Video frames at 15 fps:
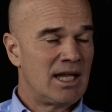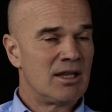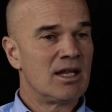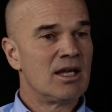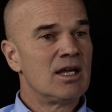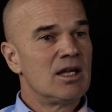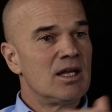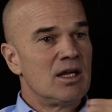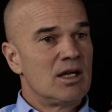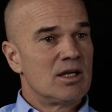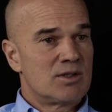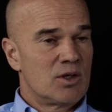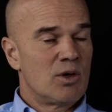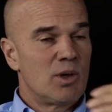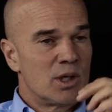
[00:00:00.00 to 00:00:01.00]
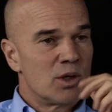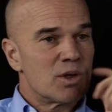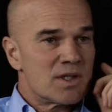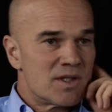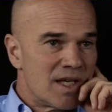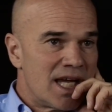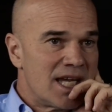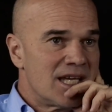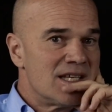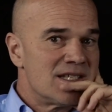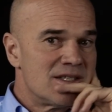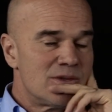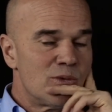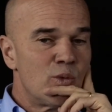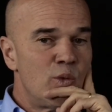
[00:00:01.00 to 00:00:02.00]
And so what you're saying
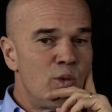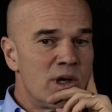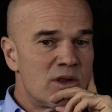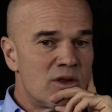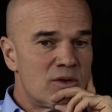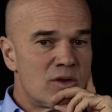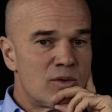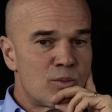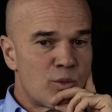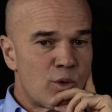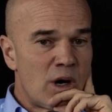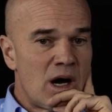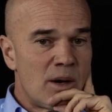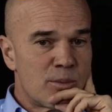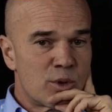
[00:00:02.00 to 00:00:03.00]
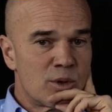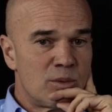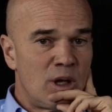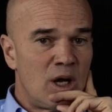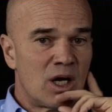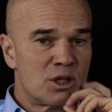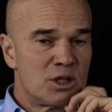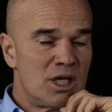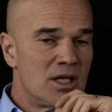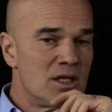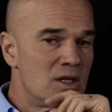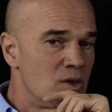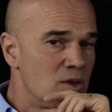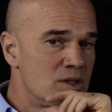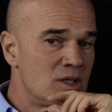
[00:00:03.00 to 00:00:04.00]
is, with proper blockchain
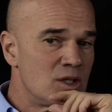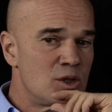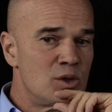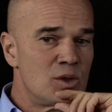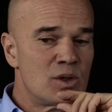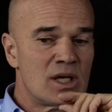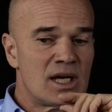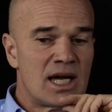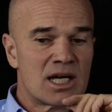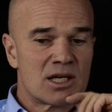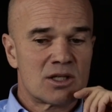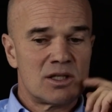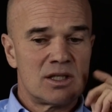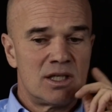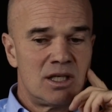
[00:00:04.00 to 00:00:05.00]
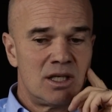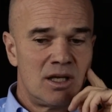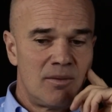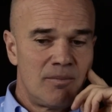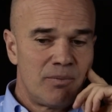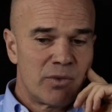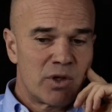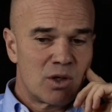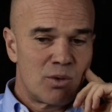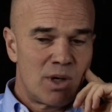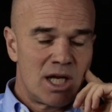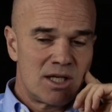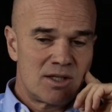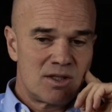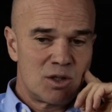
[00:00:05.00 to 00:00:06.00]
usage, you could actually
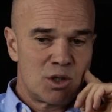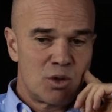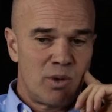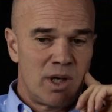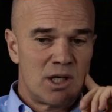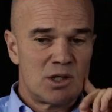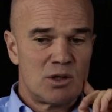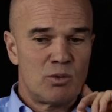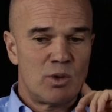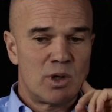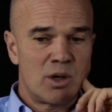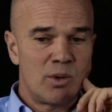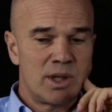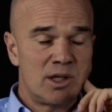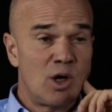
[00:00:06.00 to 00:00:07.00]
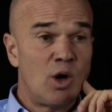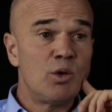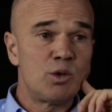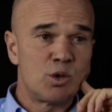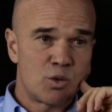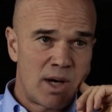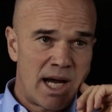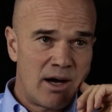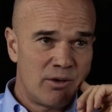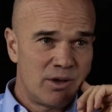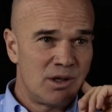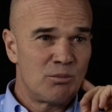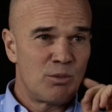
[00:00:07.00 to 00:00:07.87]
create a situation where we don't drown in